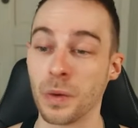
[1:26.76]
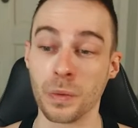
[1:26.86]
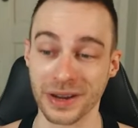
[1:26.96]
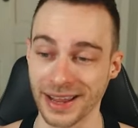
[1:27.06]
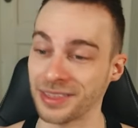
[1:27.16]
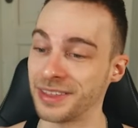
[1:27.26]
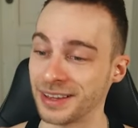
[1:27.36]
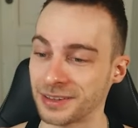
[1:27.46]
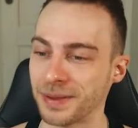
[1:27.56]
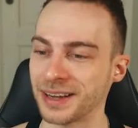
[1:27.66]
We get the
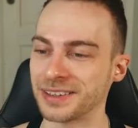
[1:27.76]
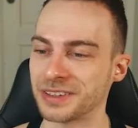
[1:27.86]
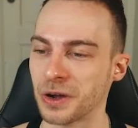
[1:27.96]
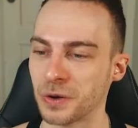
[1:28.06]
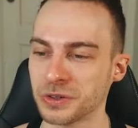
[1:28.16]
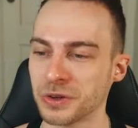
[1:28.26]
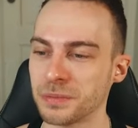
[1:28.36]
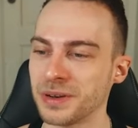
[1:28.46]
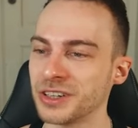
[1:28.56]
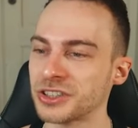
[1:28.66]
expected code
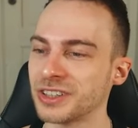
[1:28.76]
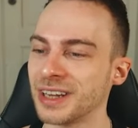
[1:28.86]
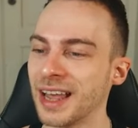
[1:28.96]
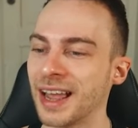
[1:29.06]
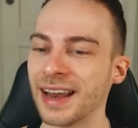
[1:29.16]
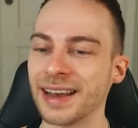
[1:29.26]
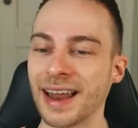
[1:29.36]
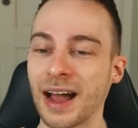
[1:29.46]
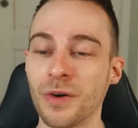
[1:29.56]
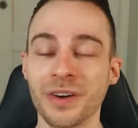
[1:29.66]
completion and
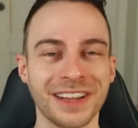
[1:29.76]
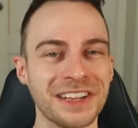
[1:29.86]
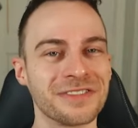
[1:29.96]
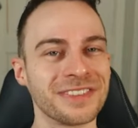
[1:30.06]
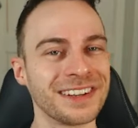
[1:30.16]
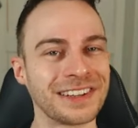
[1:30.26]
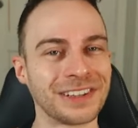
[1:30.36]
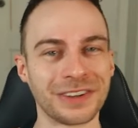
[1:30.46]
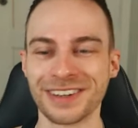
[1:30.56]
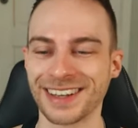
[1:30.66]
now even
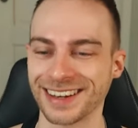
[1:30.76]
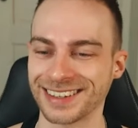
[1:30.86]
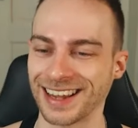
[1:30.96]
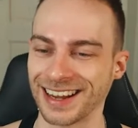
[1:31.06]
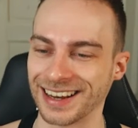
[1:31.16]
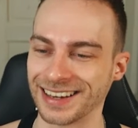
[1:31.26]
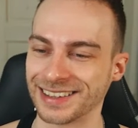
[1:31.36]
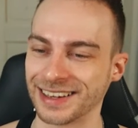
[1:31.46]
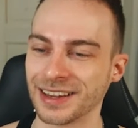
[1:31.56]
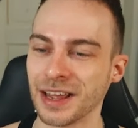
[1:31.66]
syntax
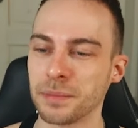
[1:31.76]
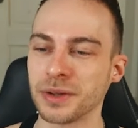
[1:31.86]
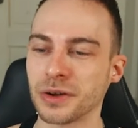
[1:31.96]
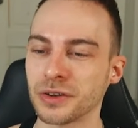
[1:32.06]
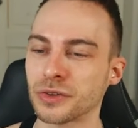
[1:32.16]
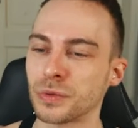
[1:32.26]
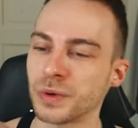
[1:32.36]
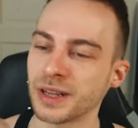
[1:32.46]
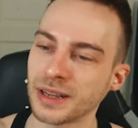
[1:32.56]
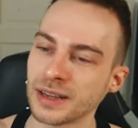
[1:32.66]
highlighting because
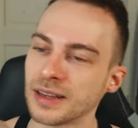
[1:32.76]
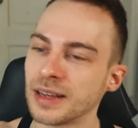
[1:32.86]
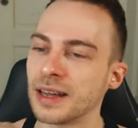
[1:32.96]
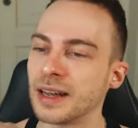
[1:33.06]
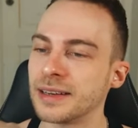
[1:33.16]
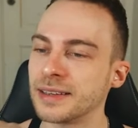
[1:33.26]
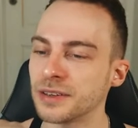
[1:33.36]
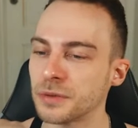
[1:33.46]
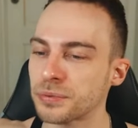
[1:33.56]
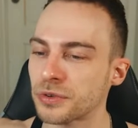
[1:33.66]
we did
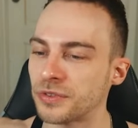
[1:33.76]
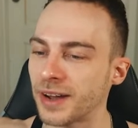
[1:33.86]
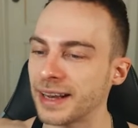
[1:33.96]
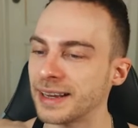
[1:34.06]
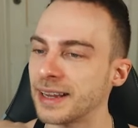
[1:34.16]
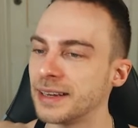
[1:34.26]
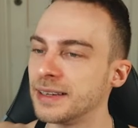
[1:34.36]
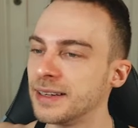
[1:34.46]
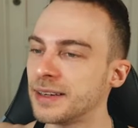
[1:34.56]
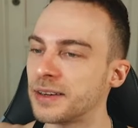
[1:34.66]
not provide a
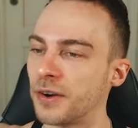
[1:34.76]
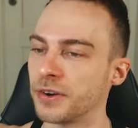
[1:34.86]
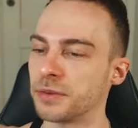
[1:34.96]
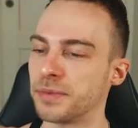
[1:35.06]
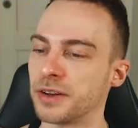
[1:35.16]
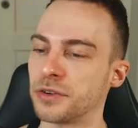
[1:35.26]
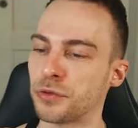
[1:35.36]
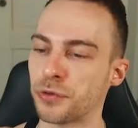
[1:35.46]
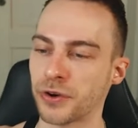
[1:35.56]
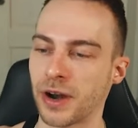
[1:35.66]
needed argument
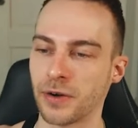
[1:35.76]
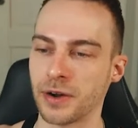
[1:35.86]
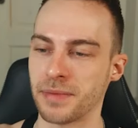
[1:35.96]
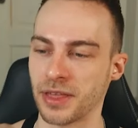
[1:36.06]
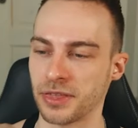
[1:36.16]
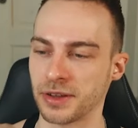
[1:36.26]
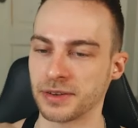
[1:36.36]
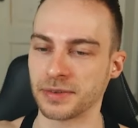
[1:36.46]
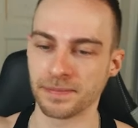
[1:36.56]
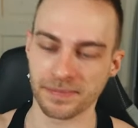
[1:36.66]
for our
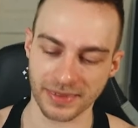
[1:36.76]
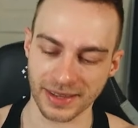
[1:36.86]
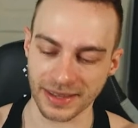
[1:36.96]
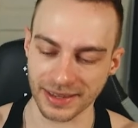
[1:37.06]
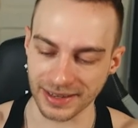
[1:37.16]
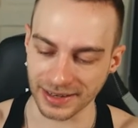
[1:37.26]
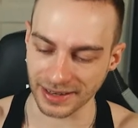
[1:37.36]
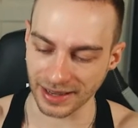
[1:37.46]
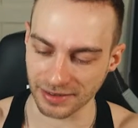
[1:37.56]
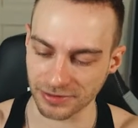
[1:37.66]
method.
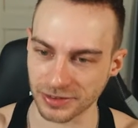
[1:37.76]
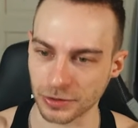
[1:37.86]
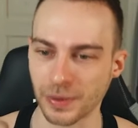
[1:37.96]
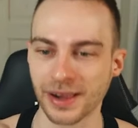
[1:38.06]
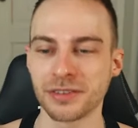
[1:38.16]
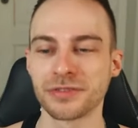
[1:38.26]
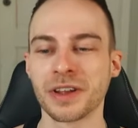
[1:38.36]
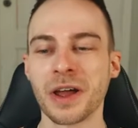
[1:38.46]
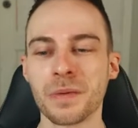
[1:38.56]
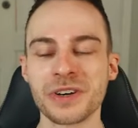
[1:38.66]
Hitting F12
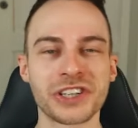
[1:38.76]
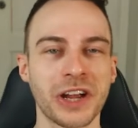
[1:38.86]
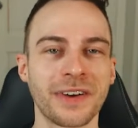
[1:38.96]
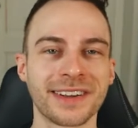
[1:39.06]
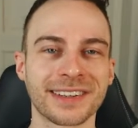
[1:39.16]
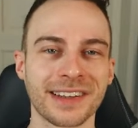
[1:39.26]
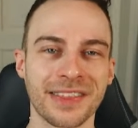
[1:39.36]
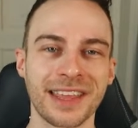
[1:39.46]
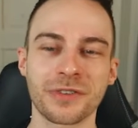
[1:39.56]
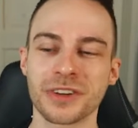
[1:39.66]
will show us
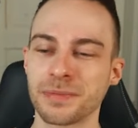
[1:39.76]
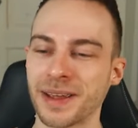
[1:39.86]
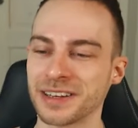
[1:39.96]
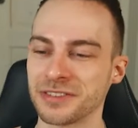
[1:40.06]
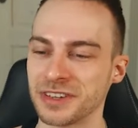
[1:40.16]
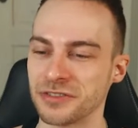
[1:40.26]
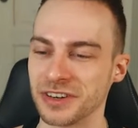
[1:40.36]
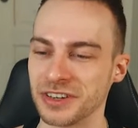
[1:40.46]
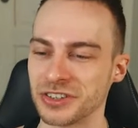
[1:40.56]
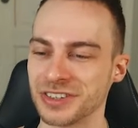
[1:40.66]
the respective
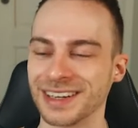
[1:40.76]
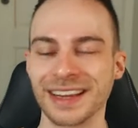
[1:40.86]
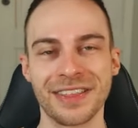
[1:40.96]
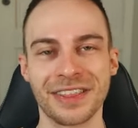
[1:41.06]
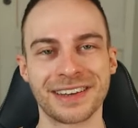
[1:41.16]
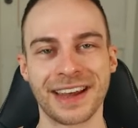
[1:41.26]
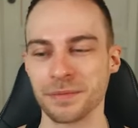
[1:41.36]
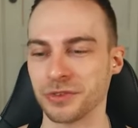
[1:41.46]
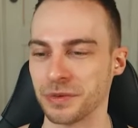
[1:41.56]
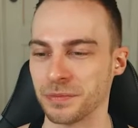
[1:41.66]
definition in the
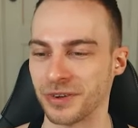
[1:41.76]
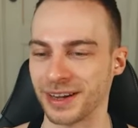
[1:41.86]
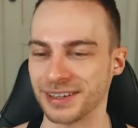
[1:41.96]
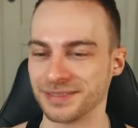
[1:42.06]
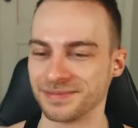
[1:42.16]
TypeScript file.